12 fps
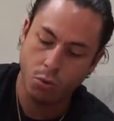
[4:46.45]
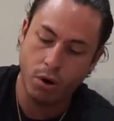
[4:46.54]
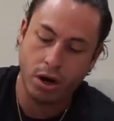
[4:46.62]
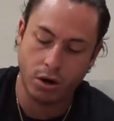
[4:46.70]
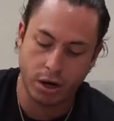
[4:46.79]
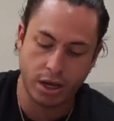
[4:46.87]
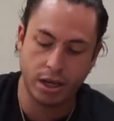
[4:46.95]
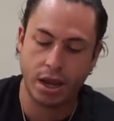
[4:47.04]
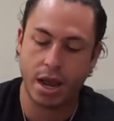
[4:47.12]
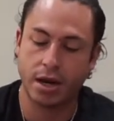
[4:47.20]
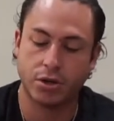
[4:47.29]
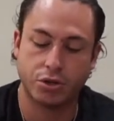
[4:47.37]
where it
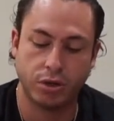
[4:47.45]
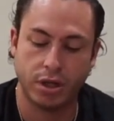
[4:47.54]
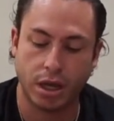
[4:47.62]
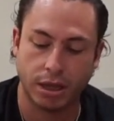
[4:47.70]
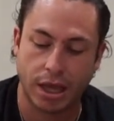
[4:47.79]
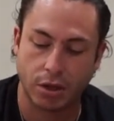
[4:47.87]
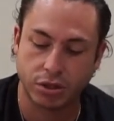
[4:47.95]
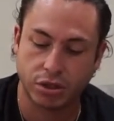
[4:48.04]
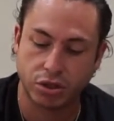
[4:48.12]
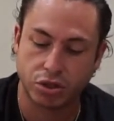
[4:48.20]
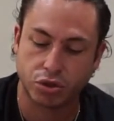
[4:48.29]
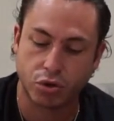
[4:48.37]
actually allows it
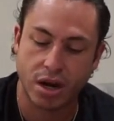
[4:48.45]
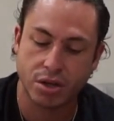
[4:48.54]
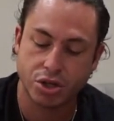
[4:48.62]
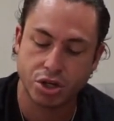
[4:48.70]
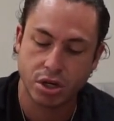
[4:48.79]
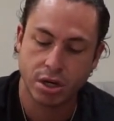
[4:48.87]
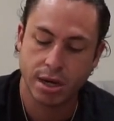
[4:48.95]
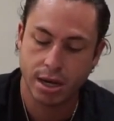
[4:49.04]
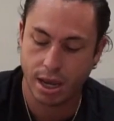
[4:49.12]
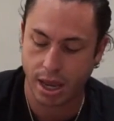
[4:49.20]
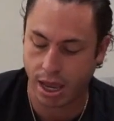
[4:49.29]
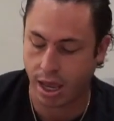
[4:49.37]
to stretch,
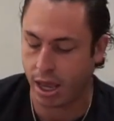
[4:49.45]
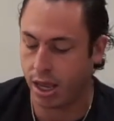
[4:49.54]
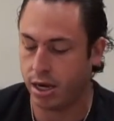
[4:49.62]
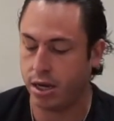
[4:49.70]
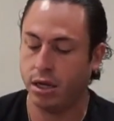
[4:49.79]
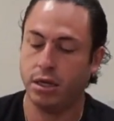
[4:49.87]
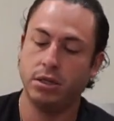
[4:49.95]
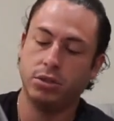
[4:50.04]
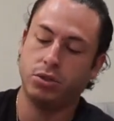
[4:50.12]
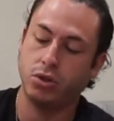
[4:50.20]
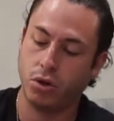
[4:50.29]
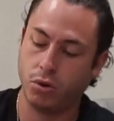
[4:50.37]
and
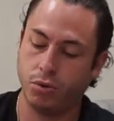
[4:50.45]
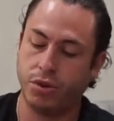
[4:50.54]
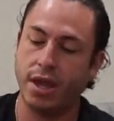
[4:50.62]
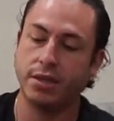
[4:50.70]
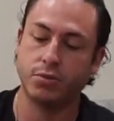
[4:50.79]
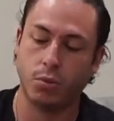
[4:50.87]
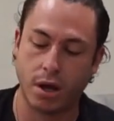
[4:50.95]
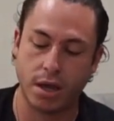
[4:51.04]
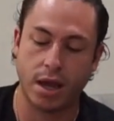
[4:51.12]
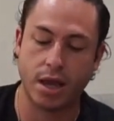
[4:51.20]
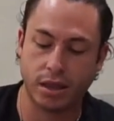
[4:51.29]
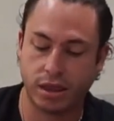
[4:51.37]
so that's why
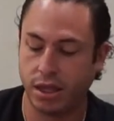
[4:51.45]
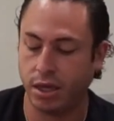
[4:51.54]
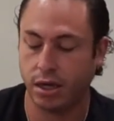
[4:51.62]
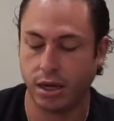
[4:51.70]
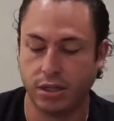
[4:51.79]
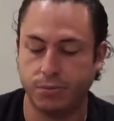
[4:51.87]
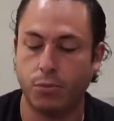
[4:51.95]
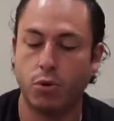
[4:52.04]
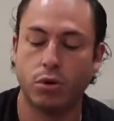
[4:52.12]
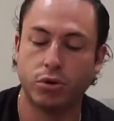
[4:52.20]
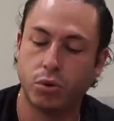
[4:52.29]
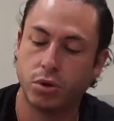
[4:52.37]
I think it's
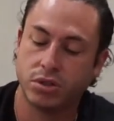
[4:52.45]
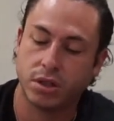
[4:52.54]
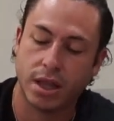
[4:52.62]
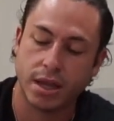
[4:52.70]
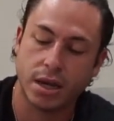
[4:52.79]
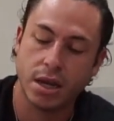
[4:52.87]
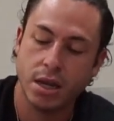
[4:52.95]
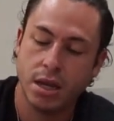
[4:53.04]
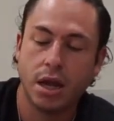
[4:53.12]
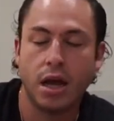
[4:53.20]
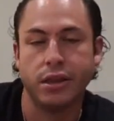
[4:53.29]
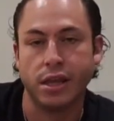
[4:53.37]
more towards like
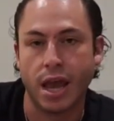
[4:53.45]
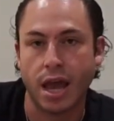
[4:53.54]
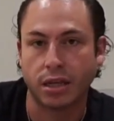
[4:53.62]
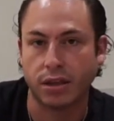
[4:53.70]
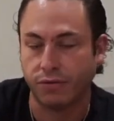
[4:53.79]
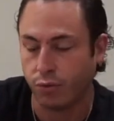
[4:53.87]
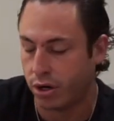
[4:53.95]
on the active